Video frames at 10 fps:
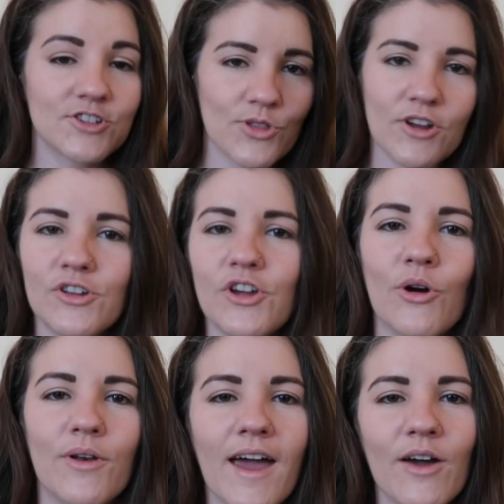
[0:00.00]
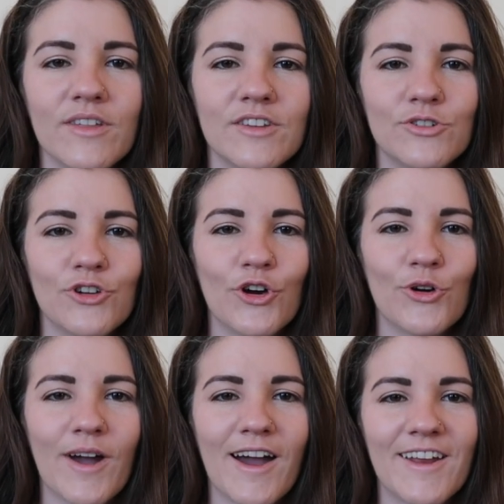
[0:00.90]
So there you go. Now that you
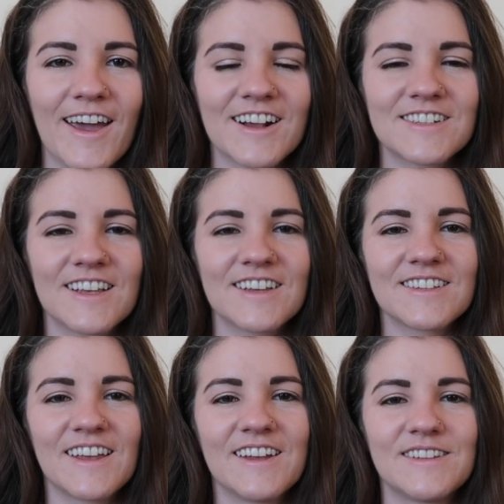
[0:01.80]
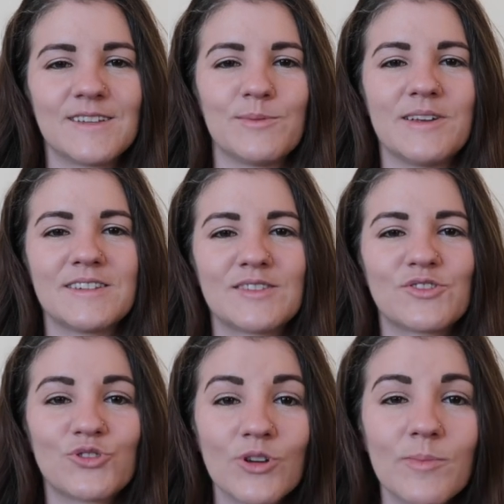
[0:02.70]
know how to access eitb's
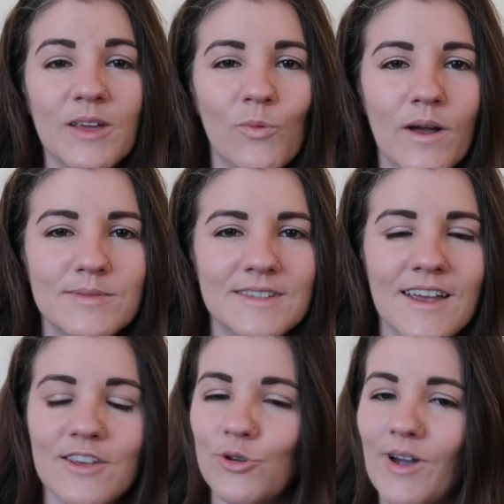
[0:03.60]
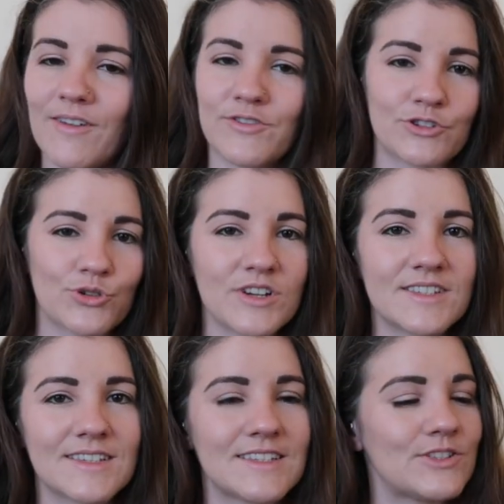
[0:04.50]
streaming website, you have your
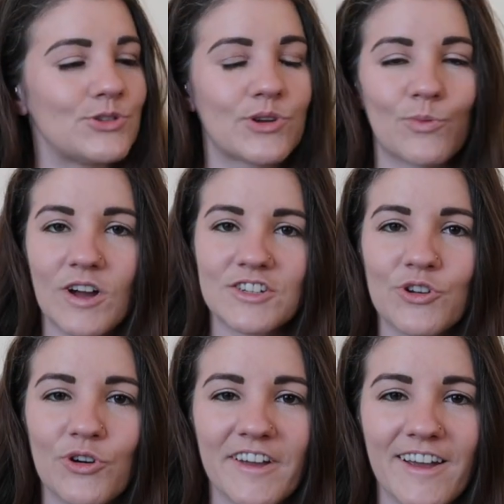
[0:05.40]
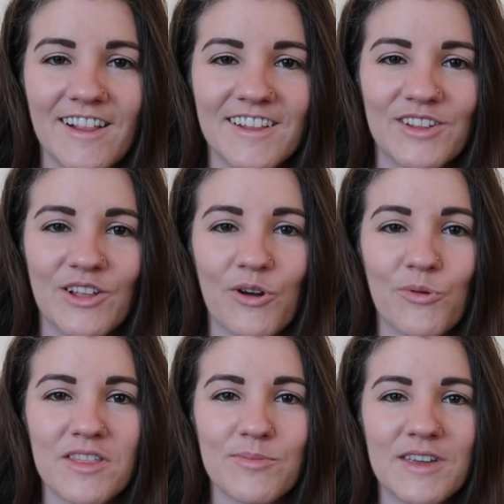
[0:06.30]
choices. You can watch Goenkale along
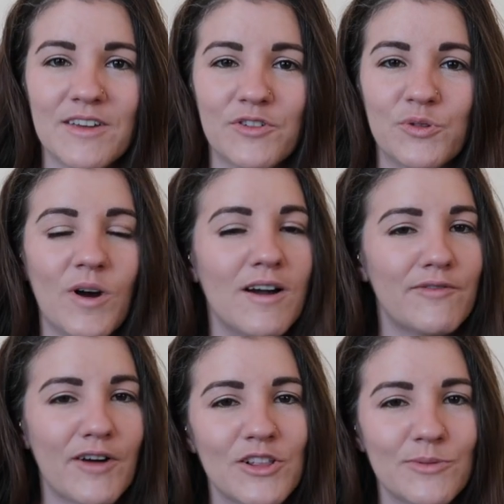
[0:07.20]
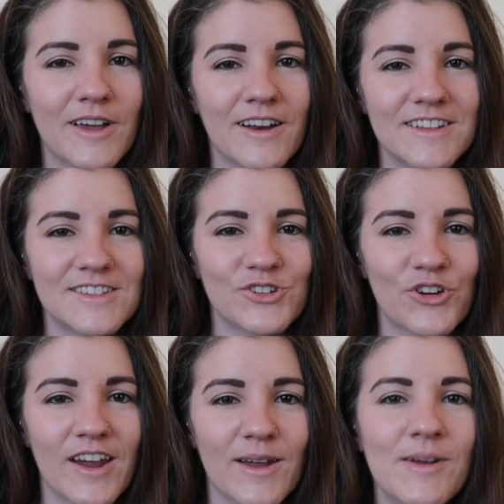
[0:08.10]
with me if you want. Follow me on
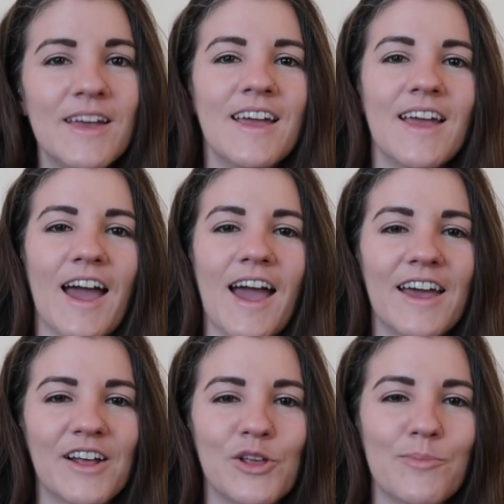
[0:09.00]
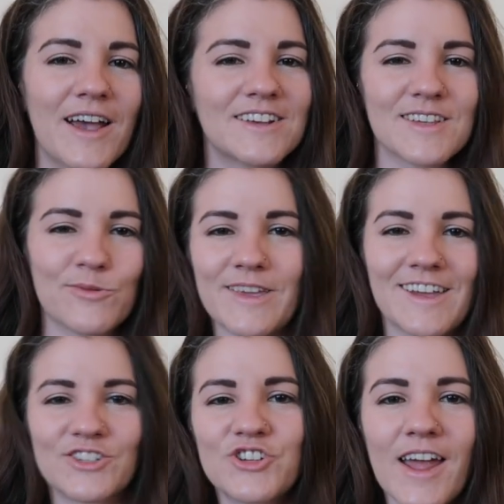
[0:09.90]
Instagram at HelloBasque and we
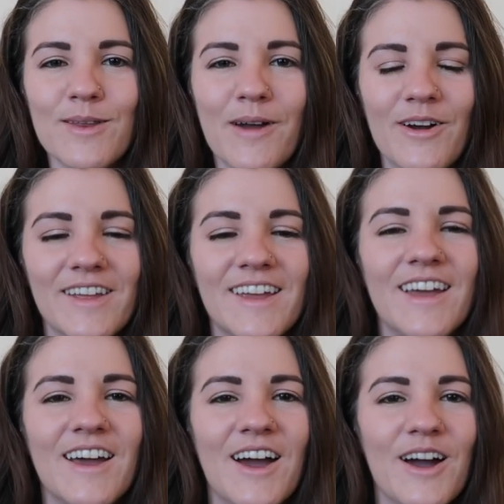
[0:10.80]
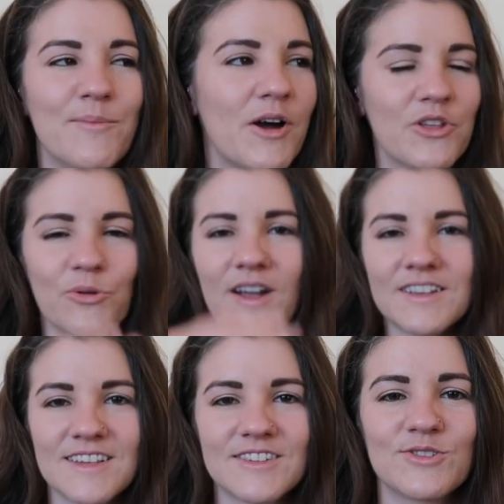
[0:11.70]
can chat about it.
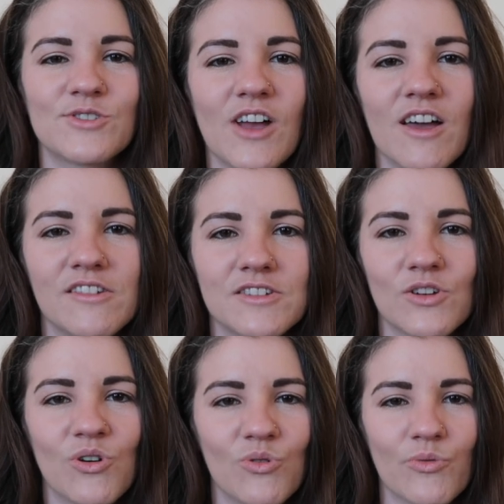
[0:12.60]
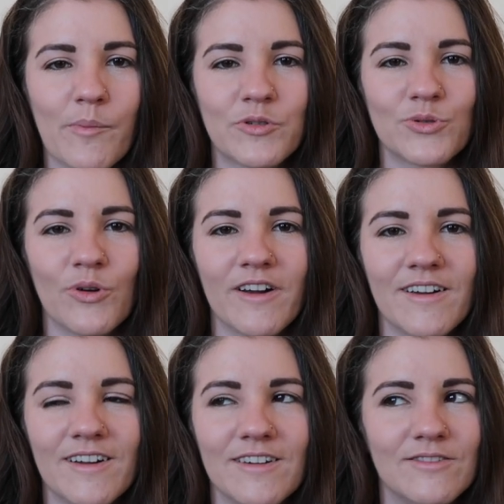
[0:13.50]
Otherwise, as you saw, there's a whole
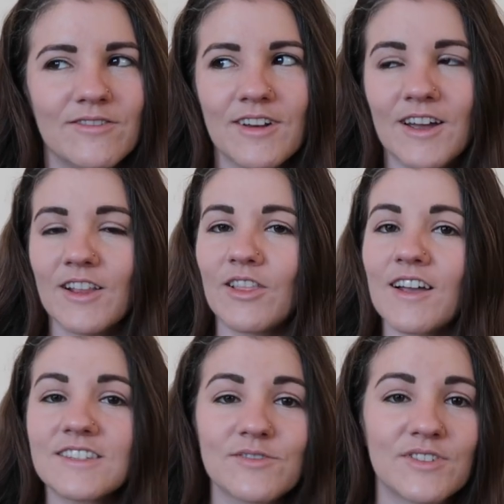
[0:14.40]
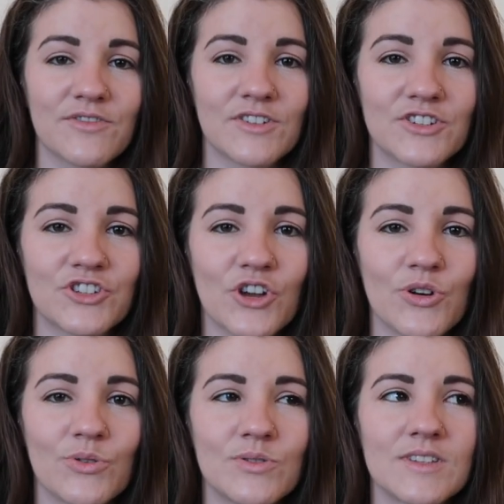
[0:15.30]
repertoire of lots of different
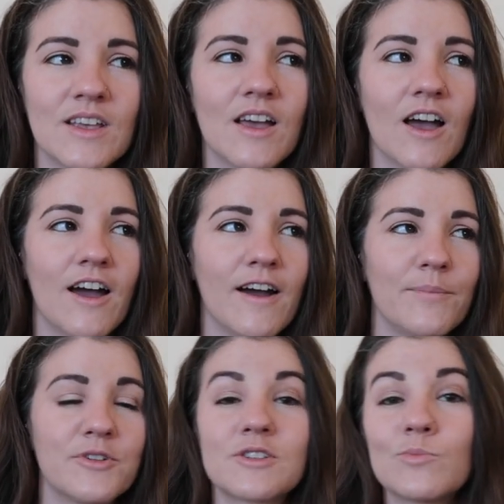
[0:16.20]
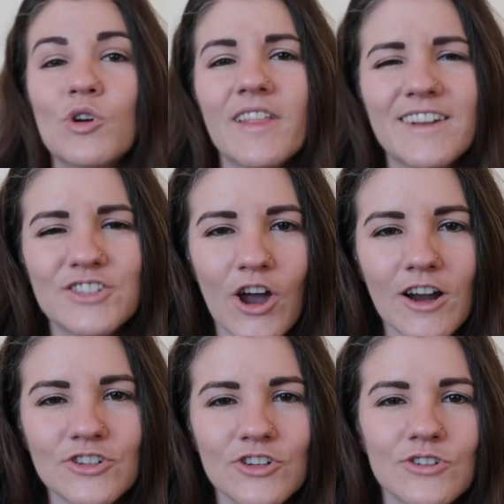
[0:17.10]
shows. There's more like
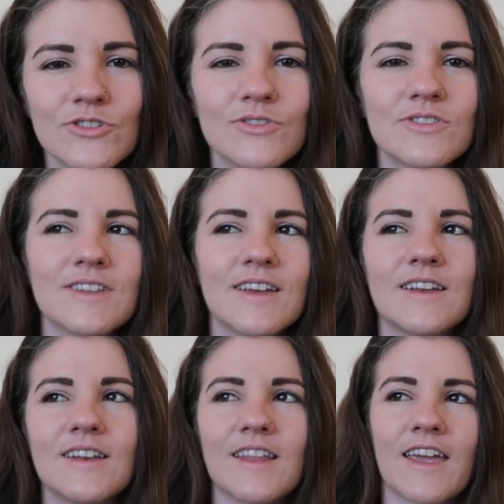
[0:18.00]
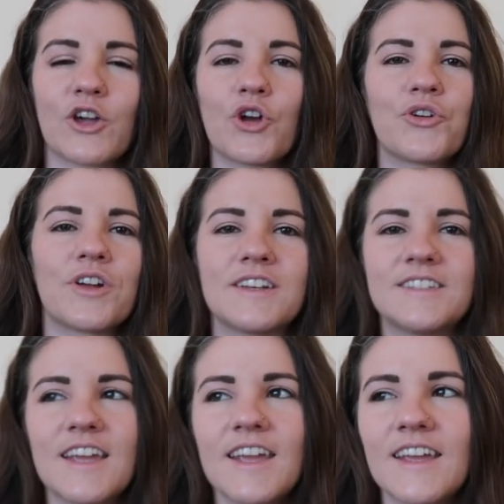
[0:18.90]
talk shows and like
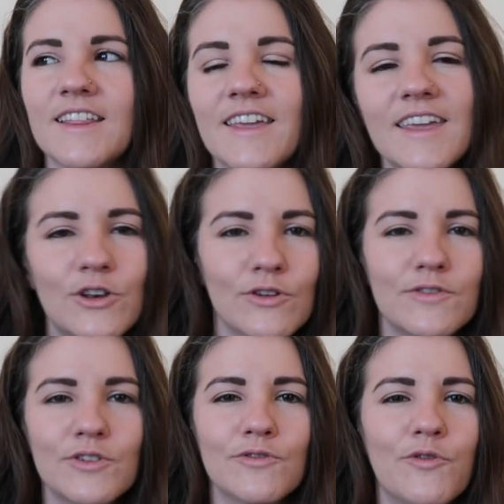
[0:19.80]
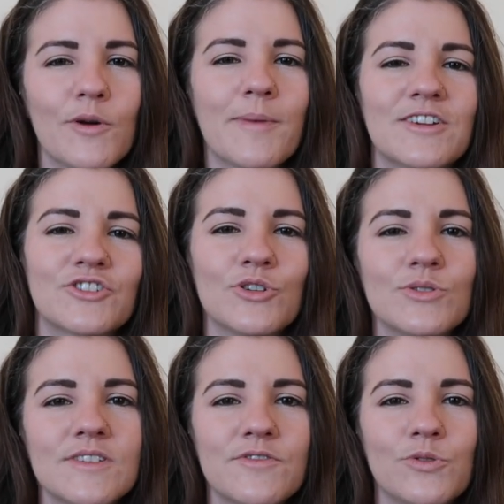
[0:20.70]
current day, like interview format
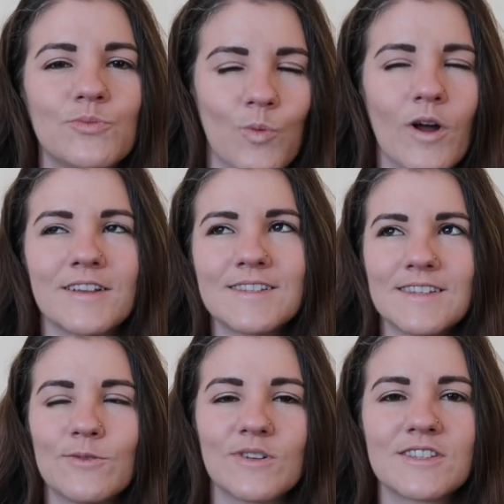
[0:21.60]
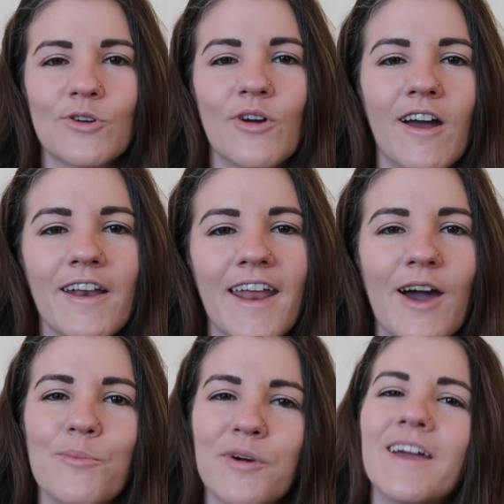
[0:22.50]
shows if you want to see what's going on
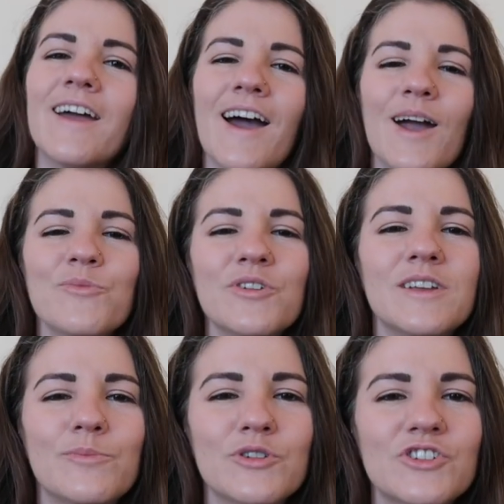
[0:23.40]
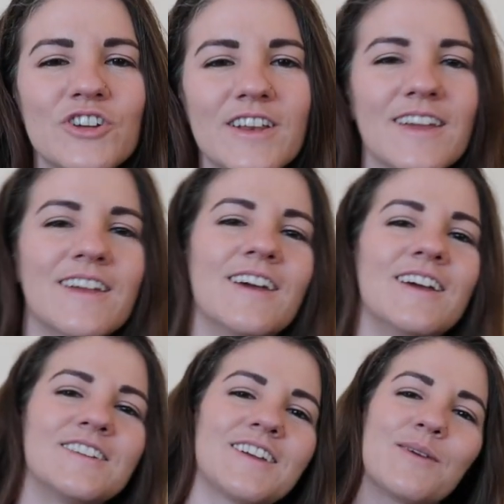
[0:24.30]
now. But I'm really appreciating
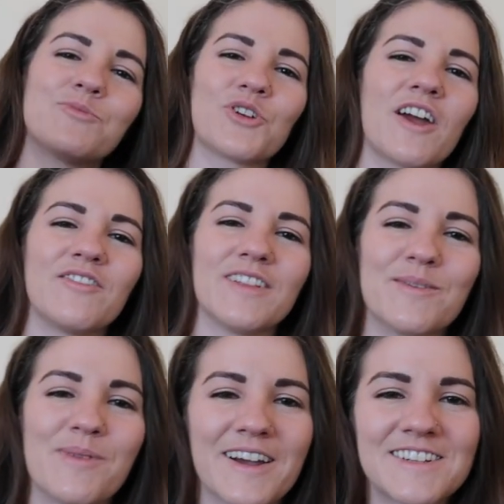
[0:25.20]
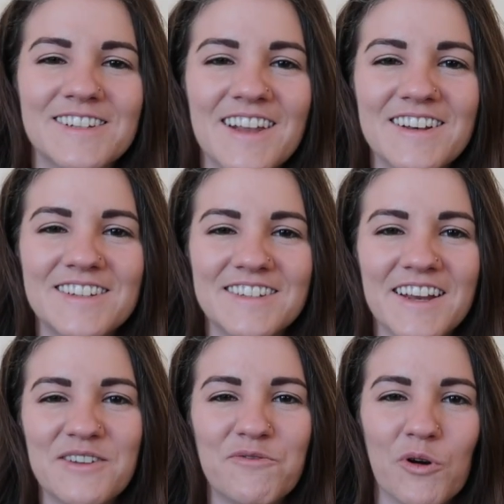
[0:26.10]
time traveling back to
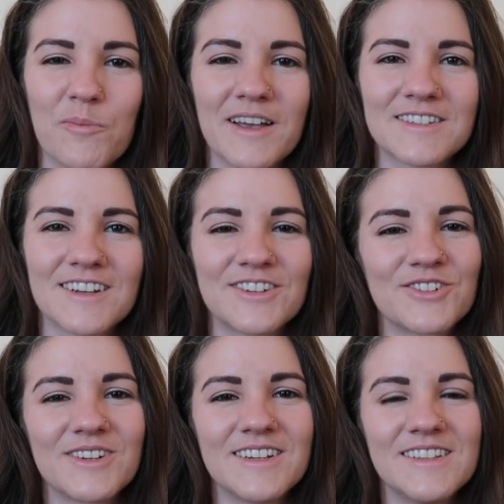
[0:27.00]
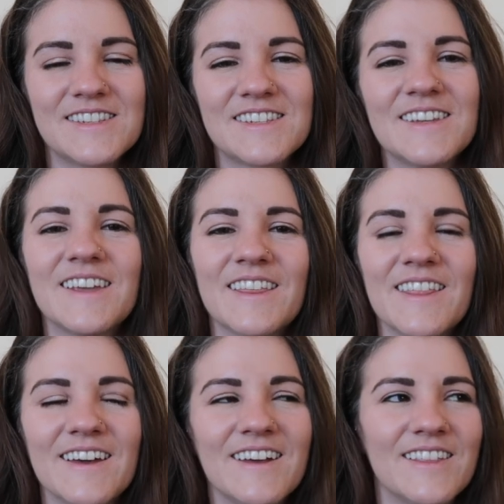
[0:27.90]
1994 Basque Country and seeing
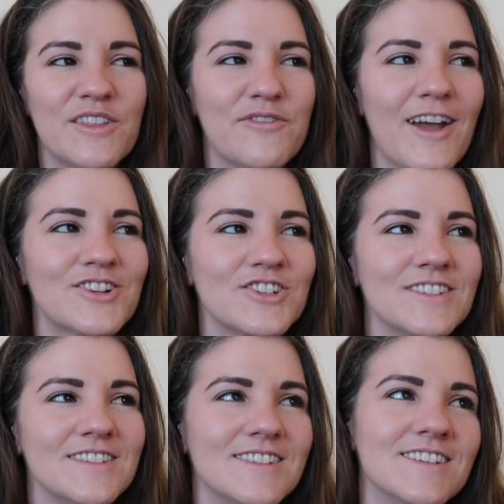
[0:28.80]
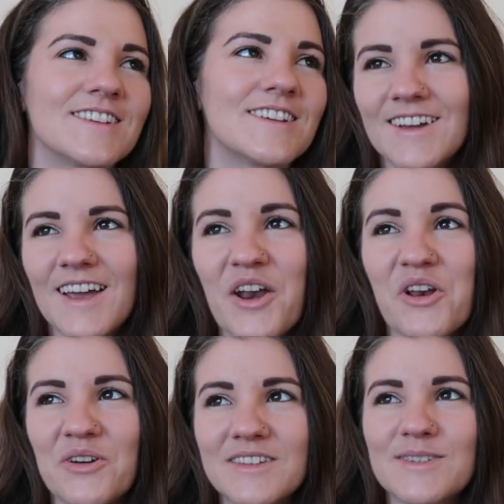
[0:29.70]
the fashions, and I
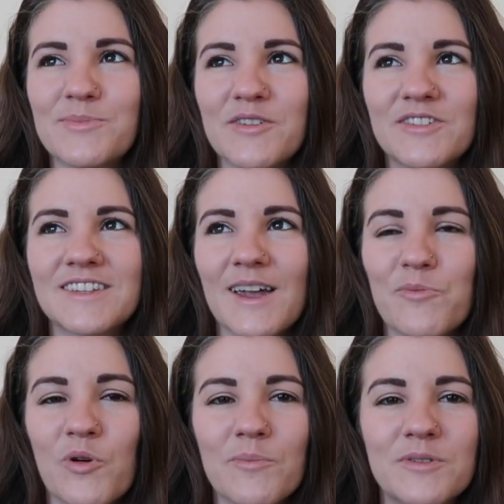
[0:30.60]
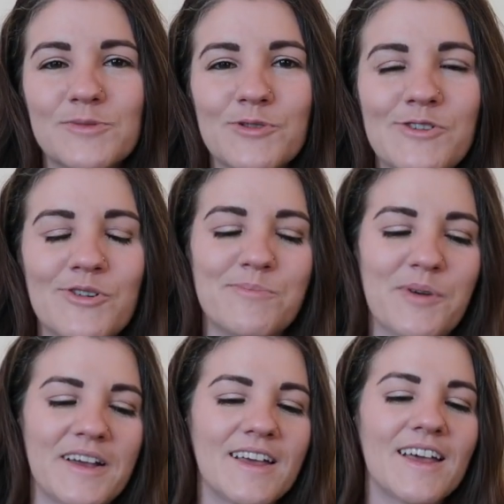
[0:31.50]
don't know, it's a bit of a time warp. It's pretty cool.
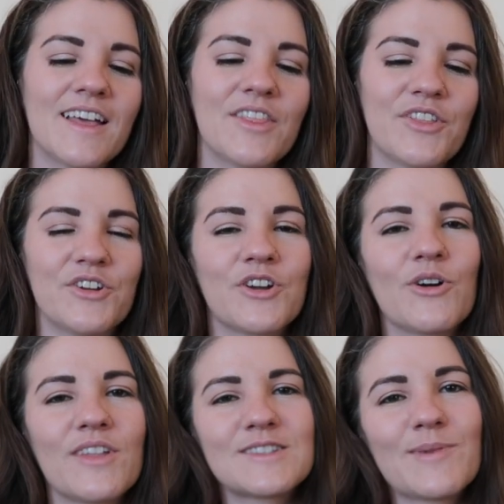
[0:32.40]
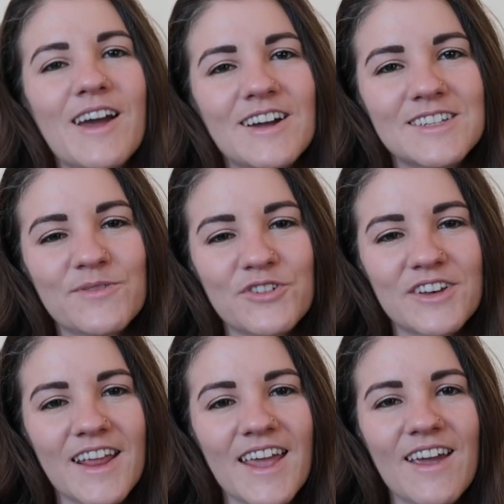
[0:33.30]
But there you go. That's my hot tip for
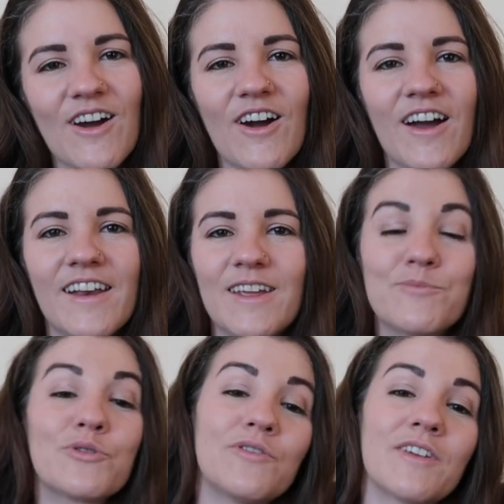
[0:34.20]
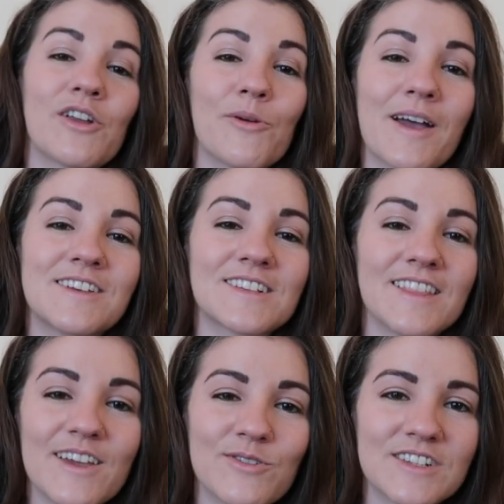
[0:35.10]
today on improving your Basque
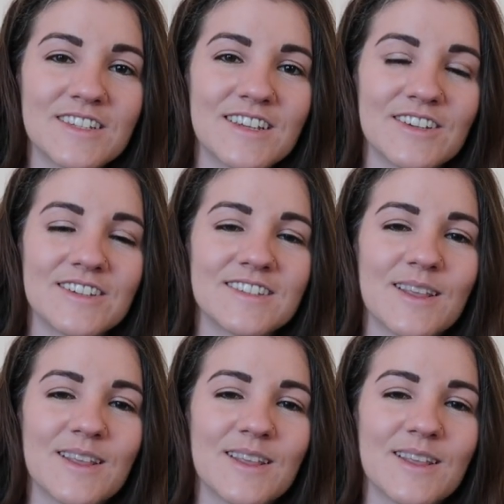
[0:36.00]
language skills.